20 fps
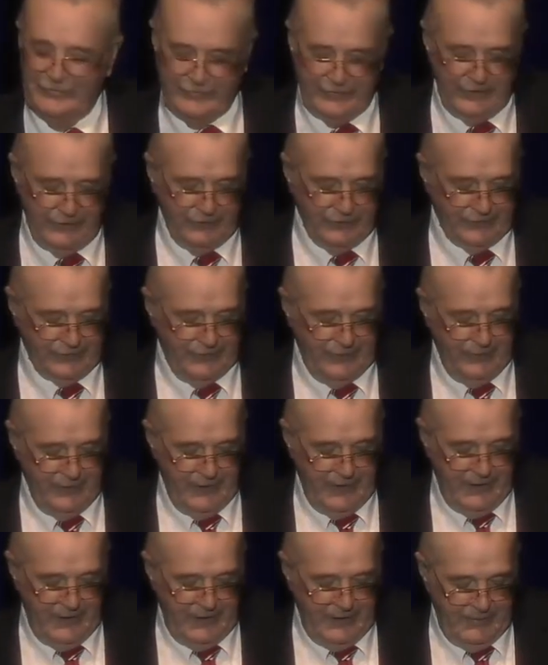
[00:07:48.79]
She was a
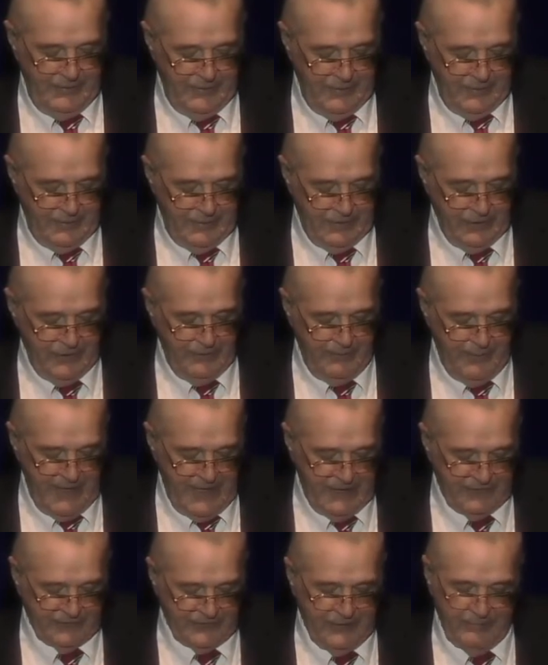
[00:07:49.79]
good
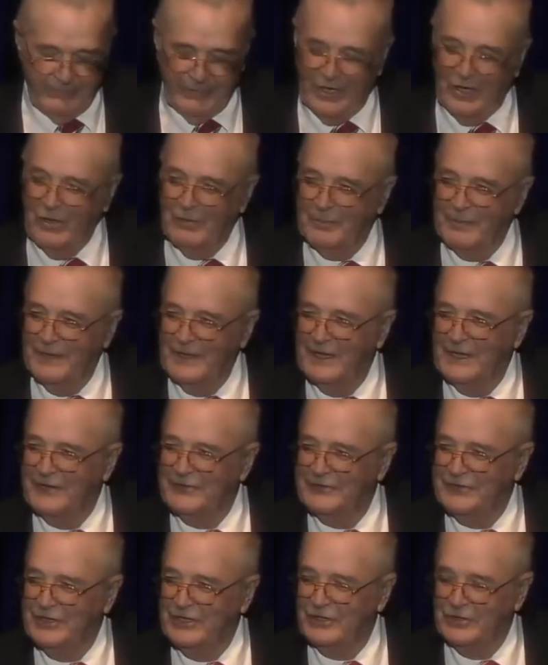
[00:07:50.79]
basketball player and
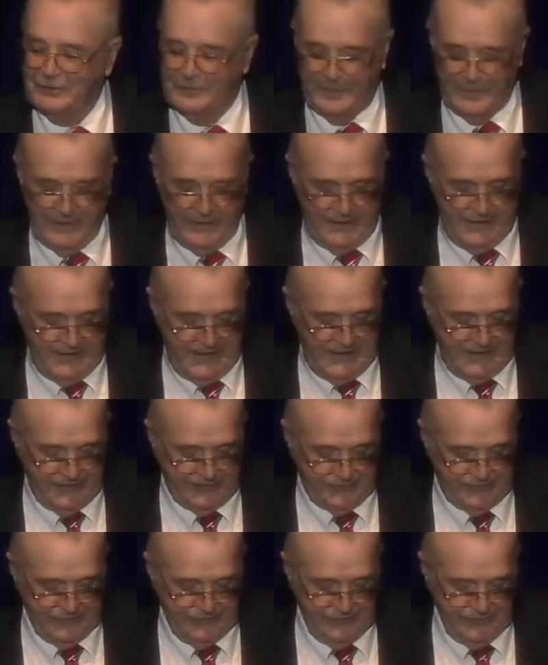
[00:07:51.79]
tennis player in high
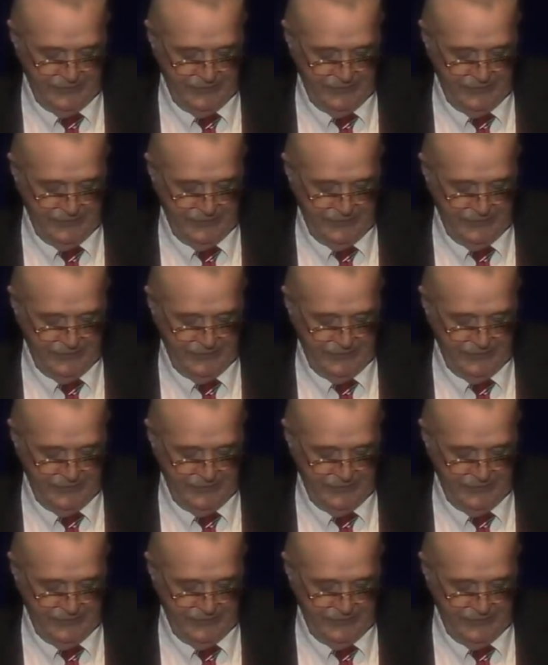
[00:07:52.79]
school.